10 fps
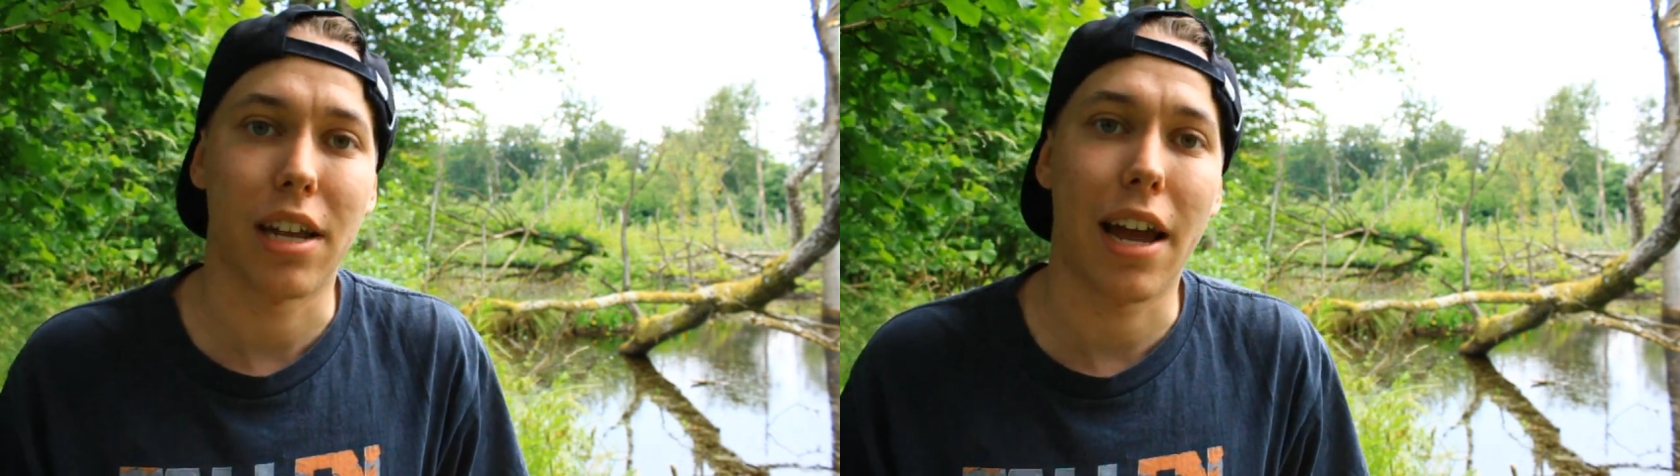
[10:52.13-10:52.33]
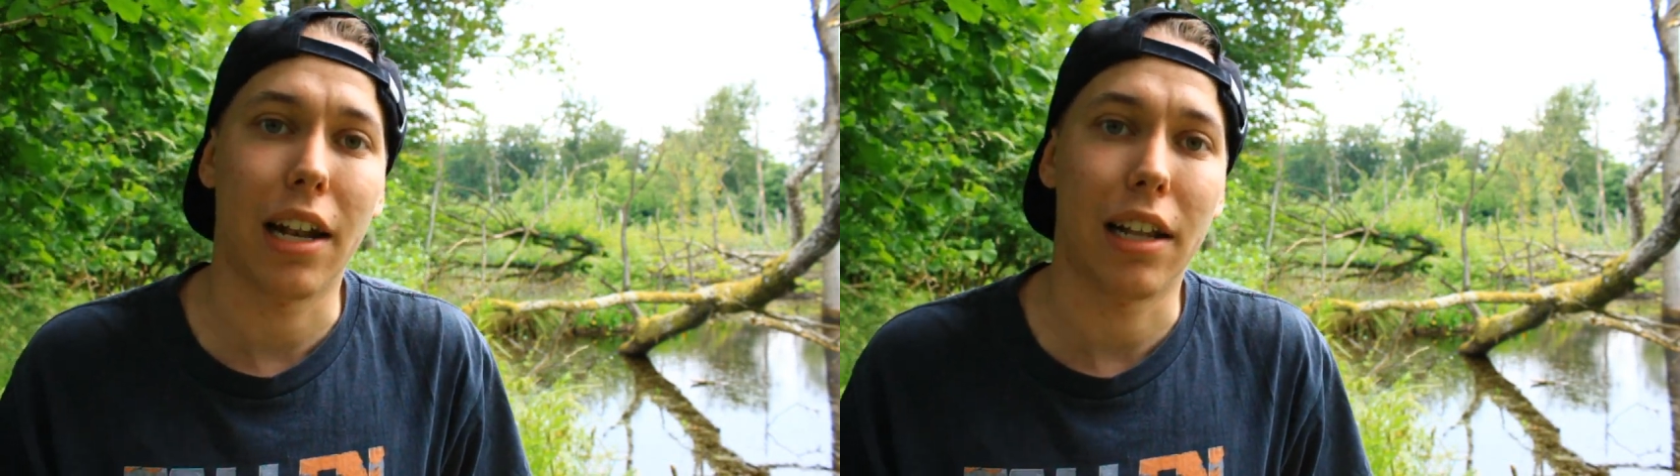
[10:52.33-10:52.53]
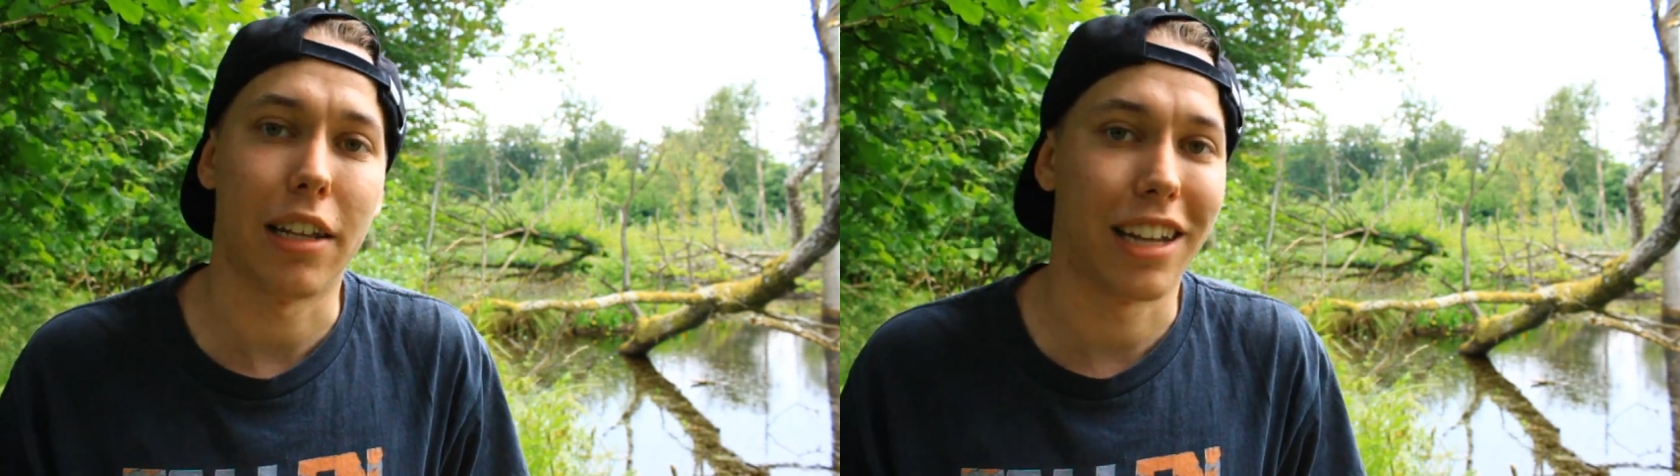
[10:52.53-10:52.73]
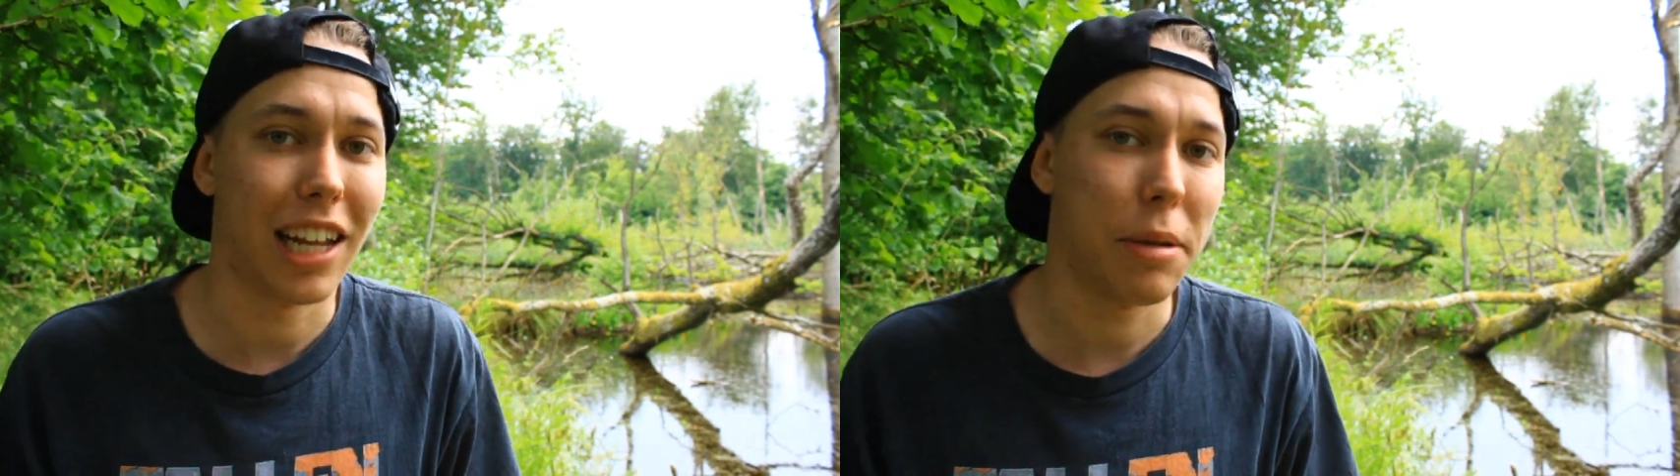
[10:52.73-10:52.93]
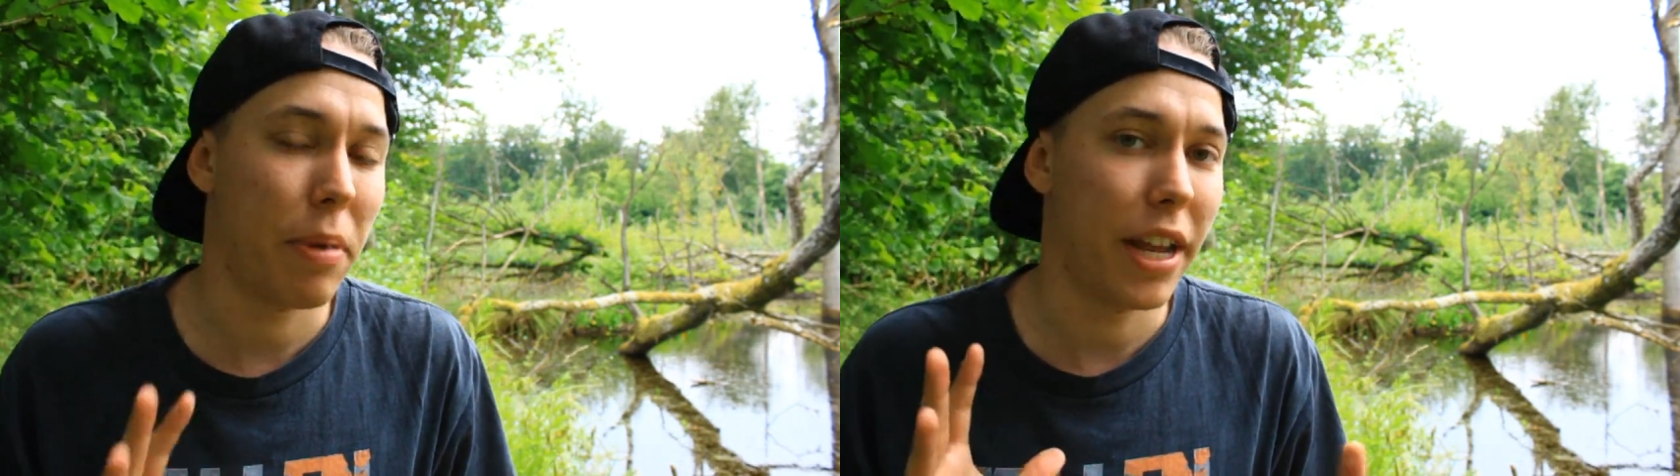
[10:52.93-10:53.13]
title and
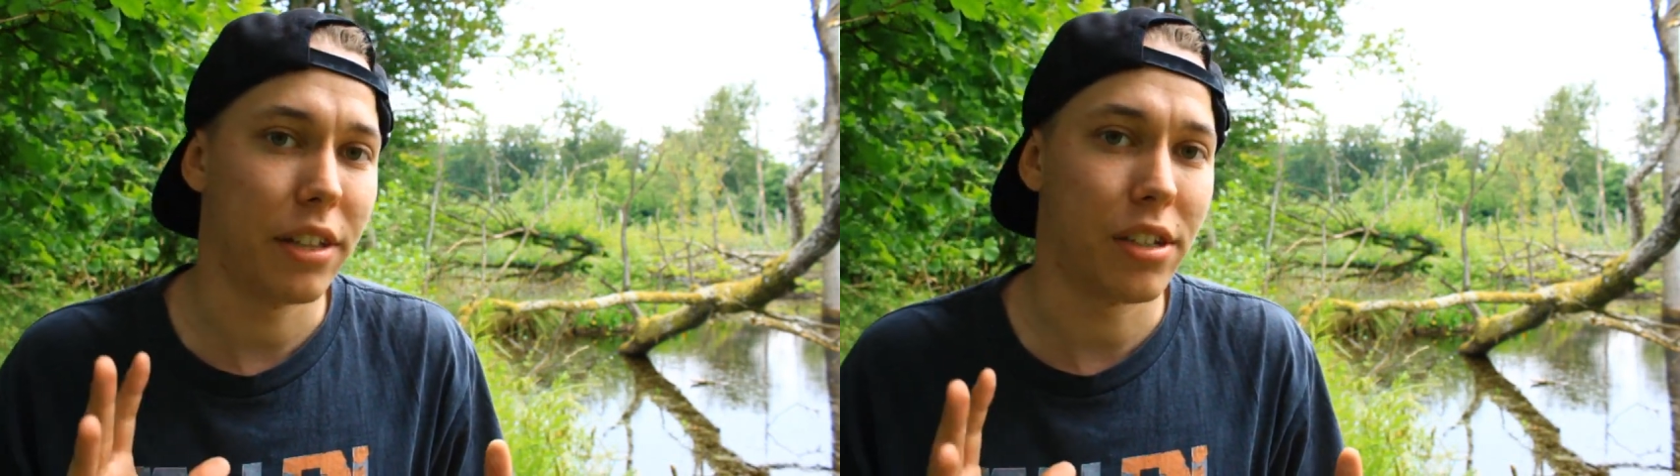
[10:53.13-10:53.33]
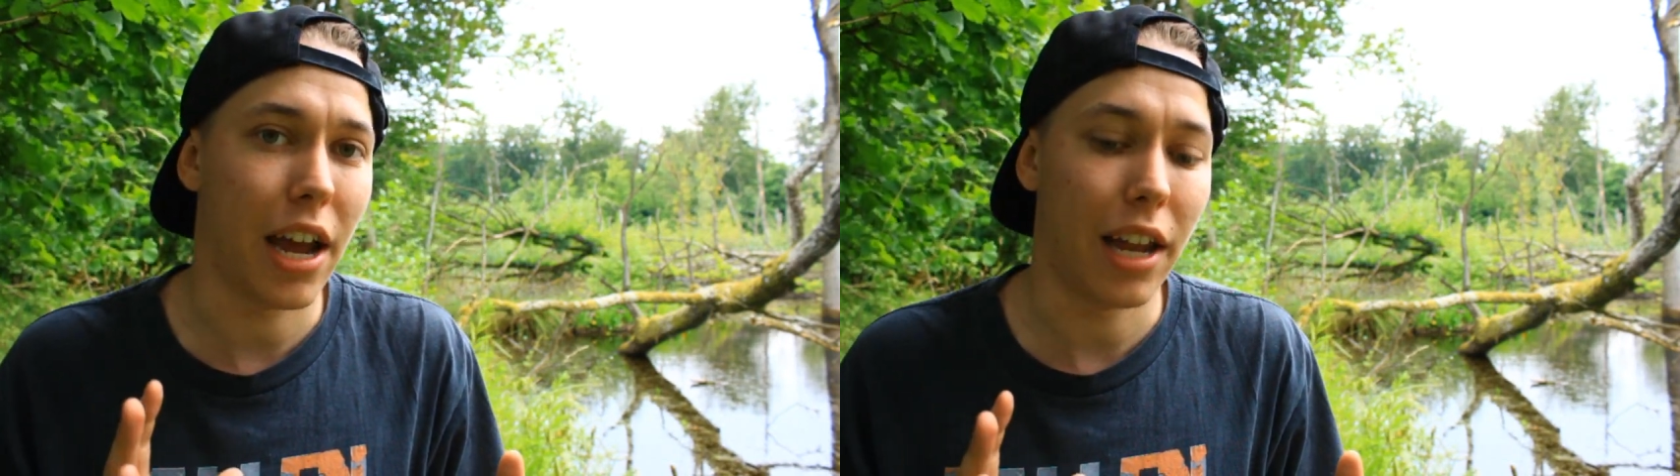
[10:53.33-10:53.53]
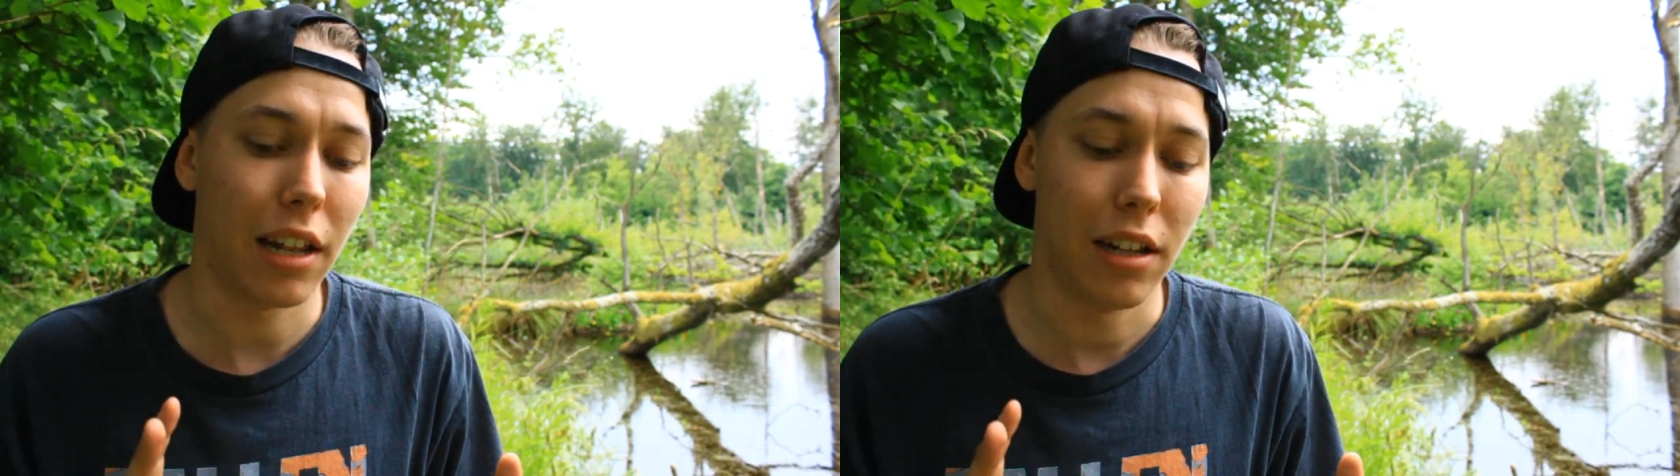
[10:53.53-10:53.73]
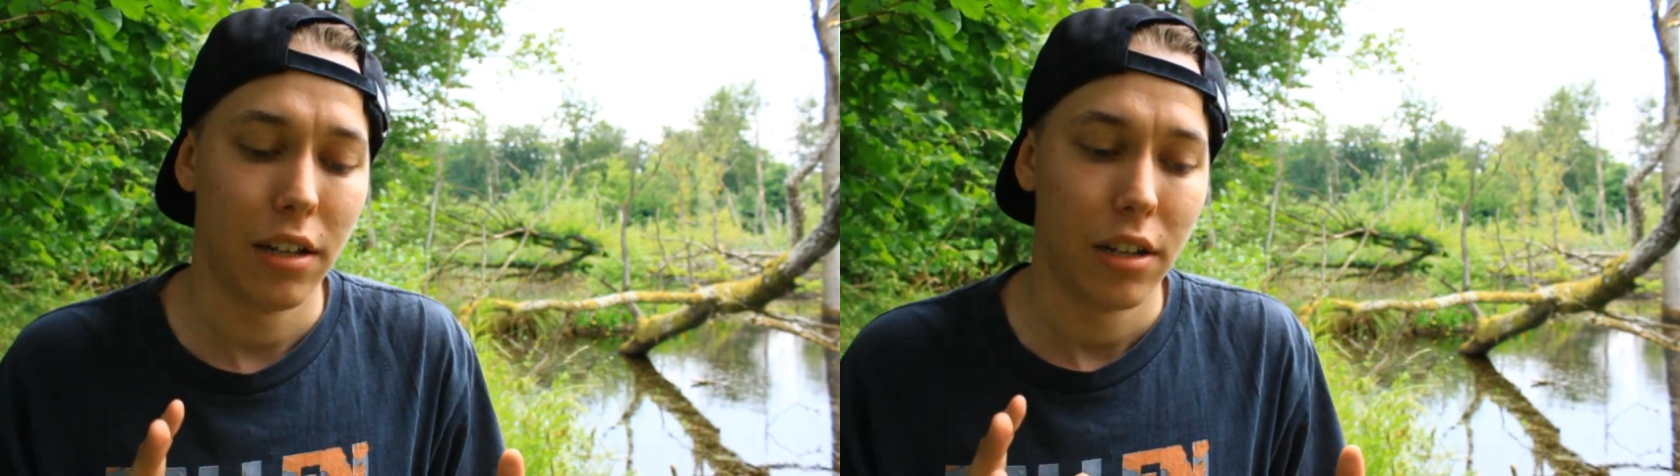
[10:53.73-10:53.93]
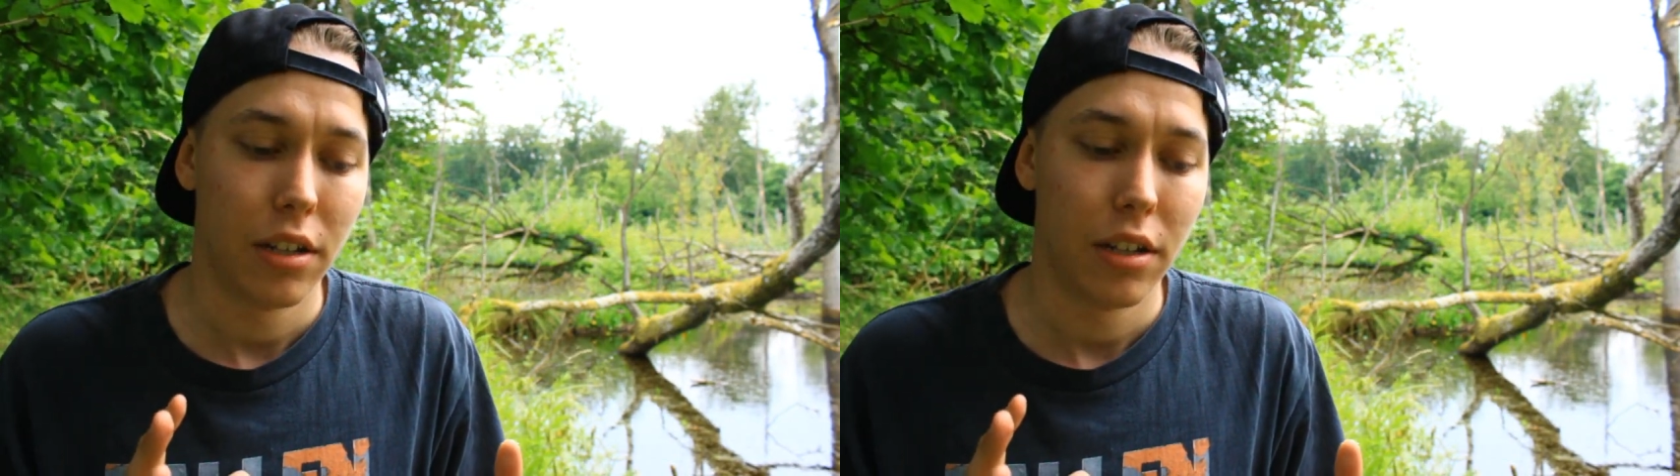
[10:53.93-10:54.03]
clickbaity title